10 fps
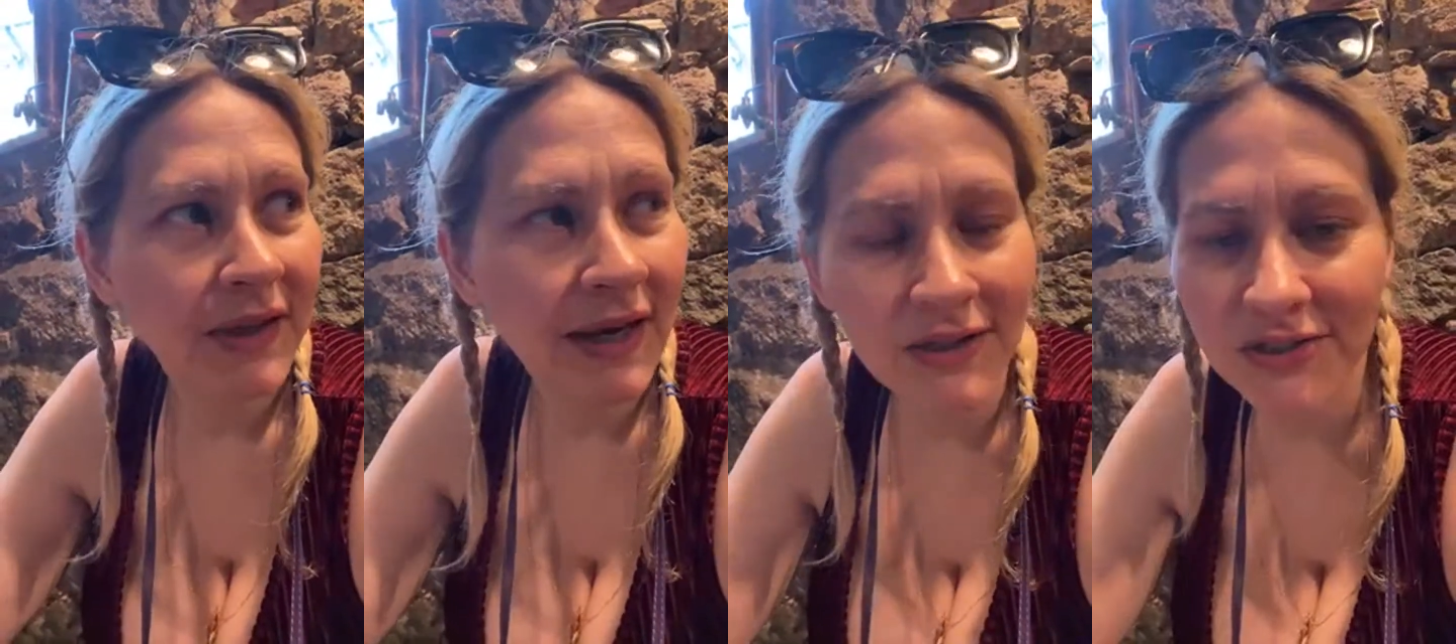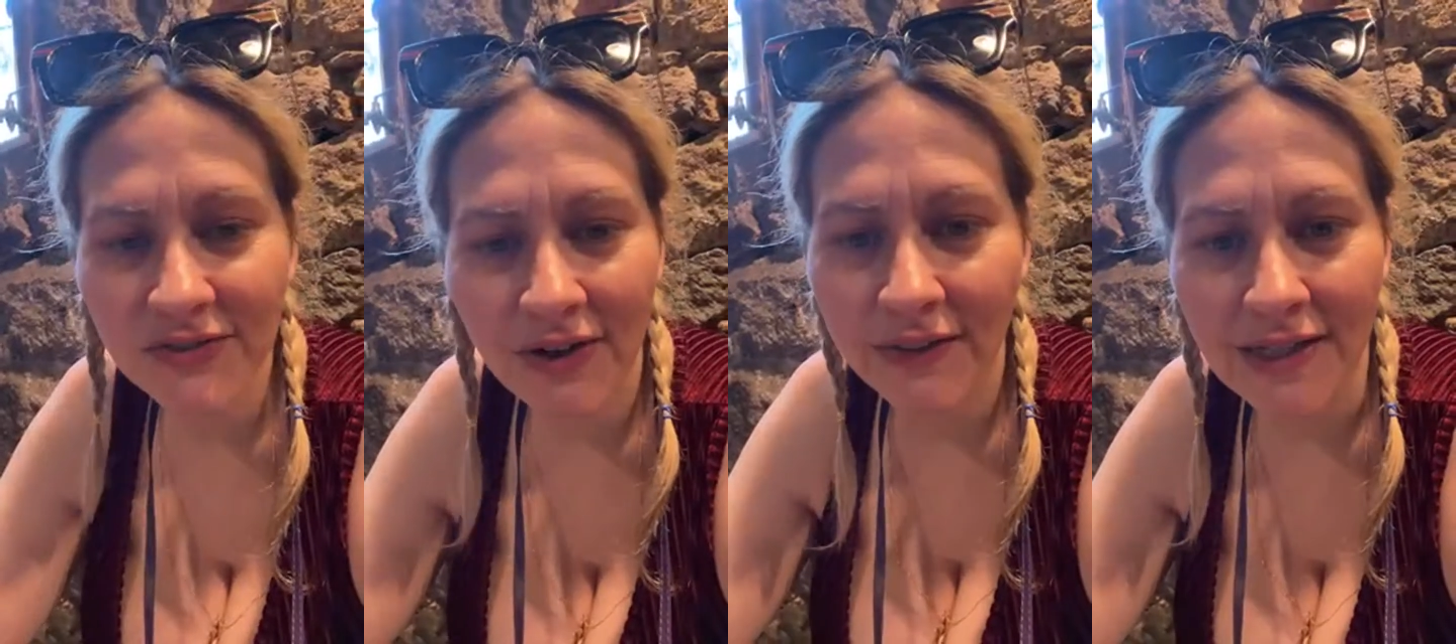And I
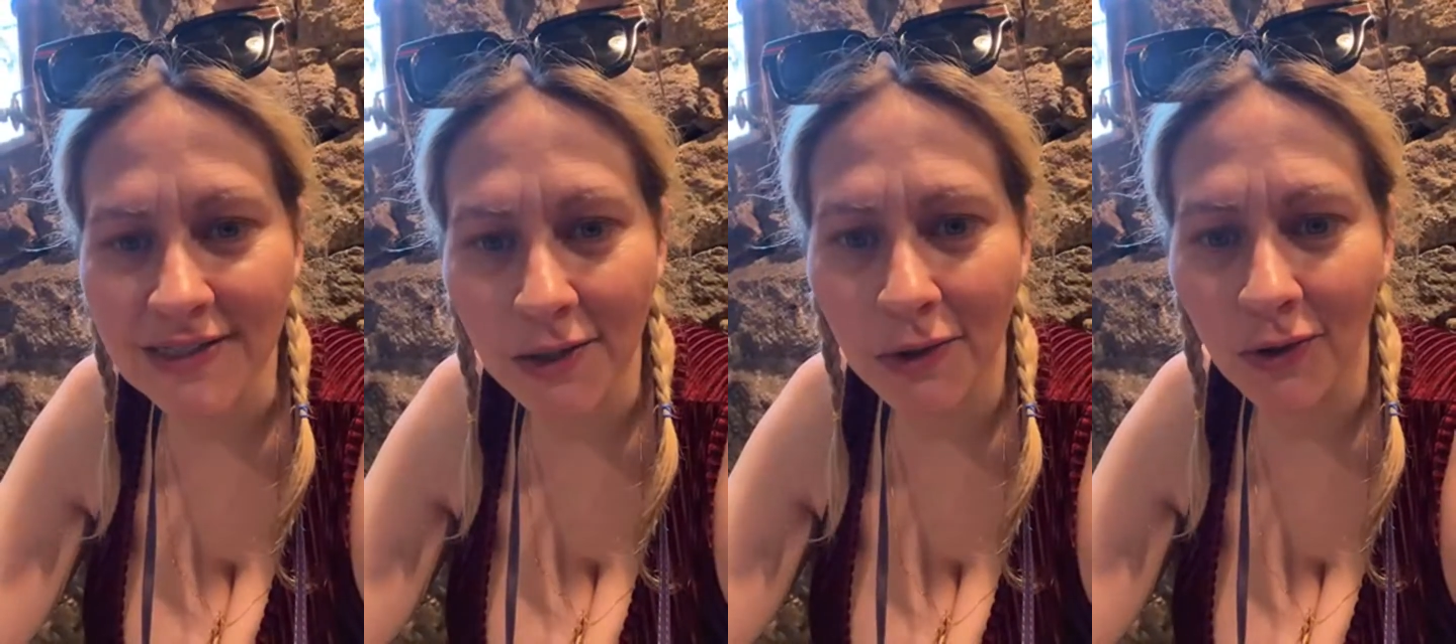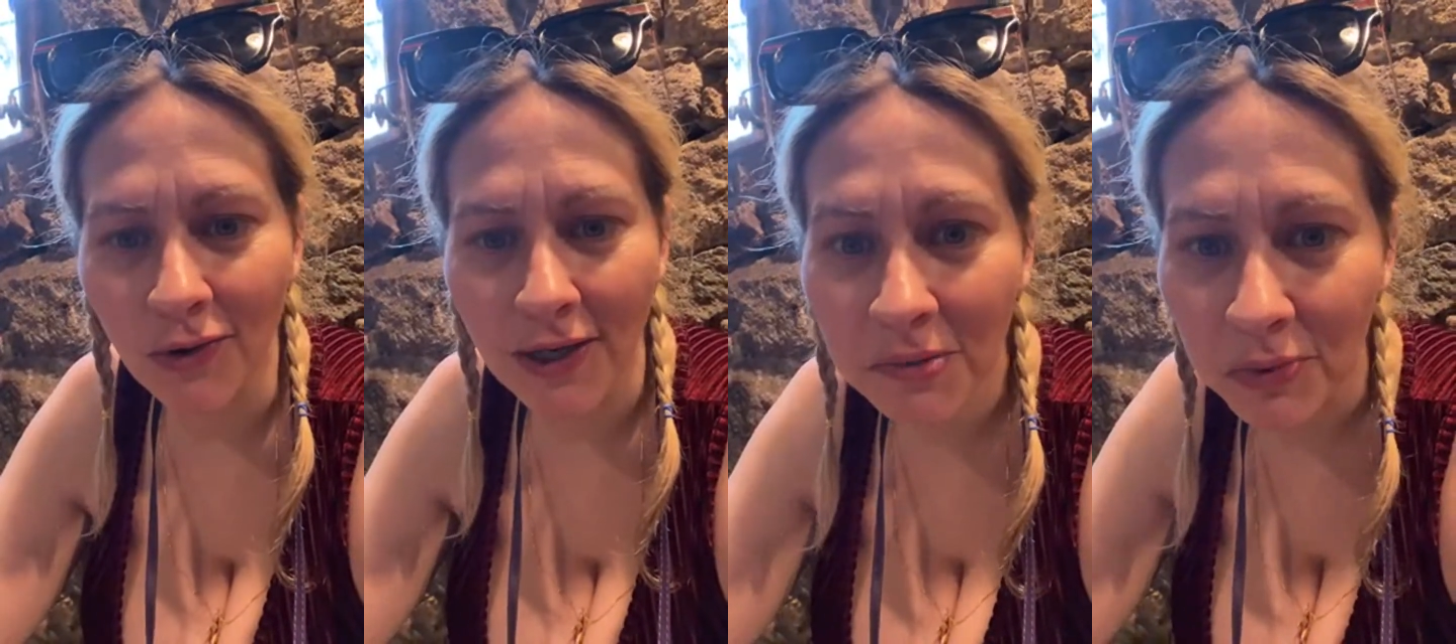just find that so
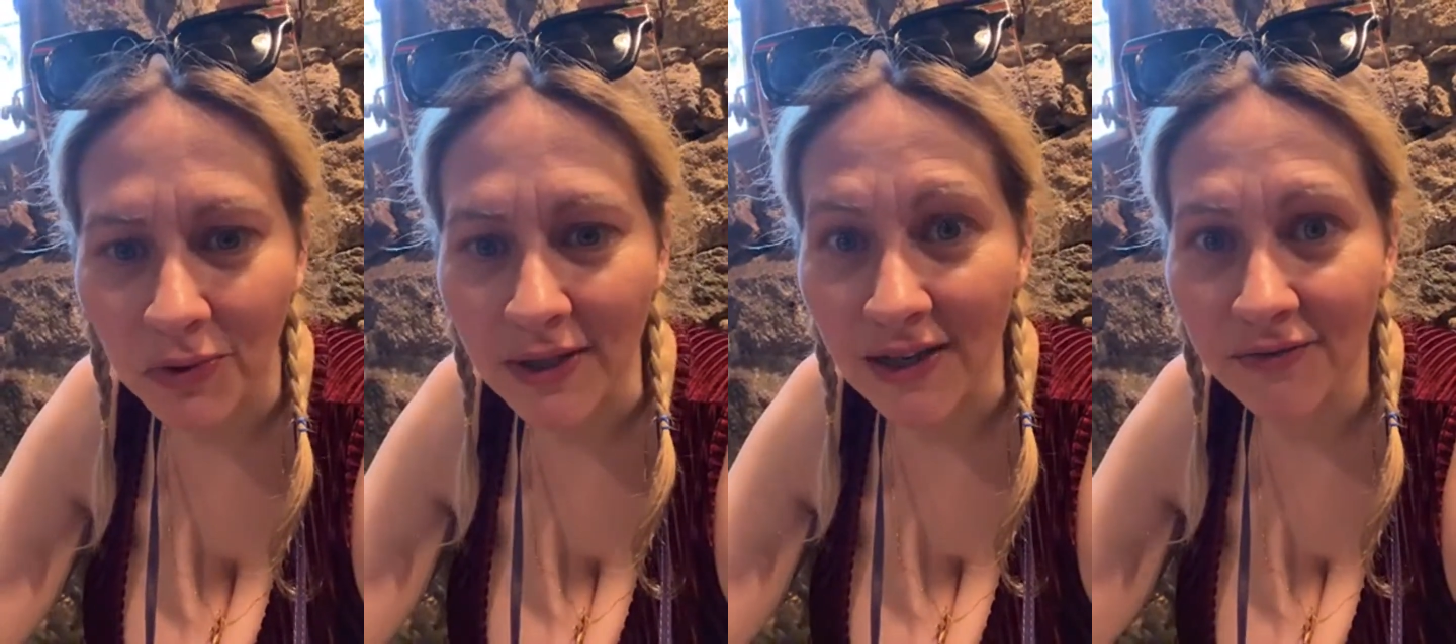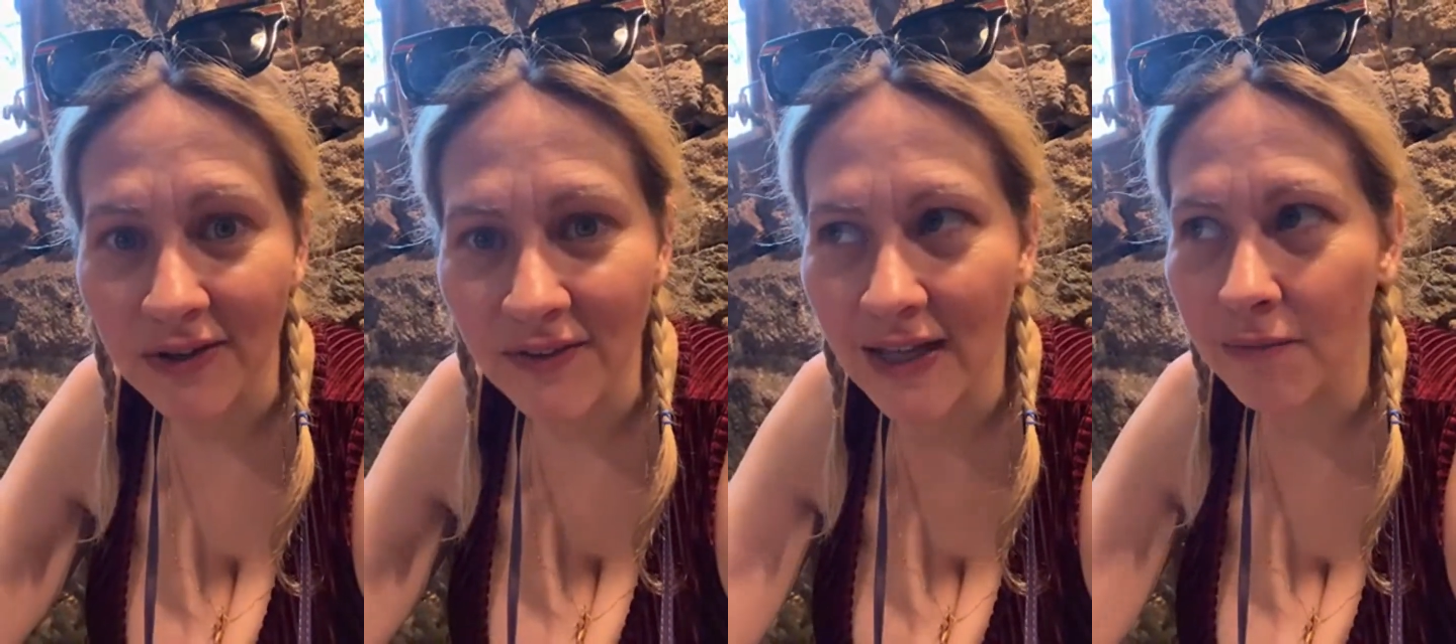incredible. Like
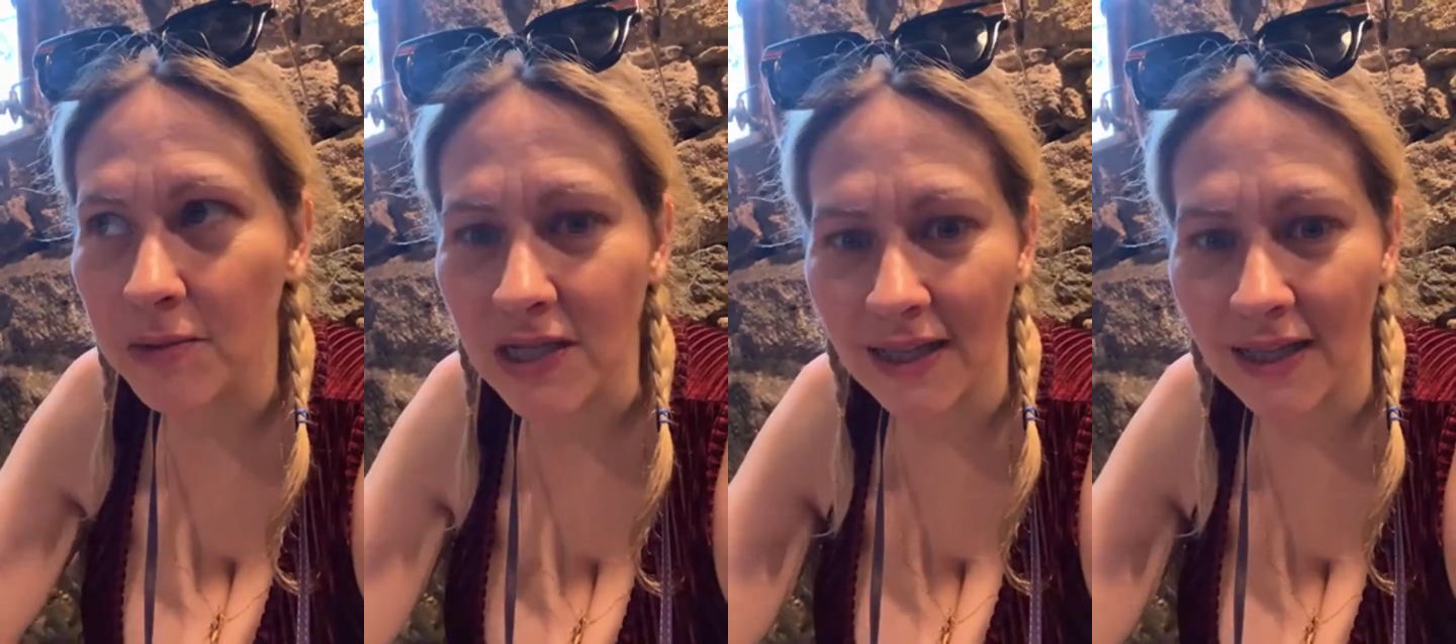if like I'm a,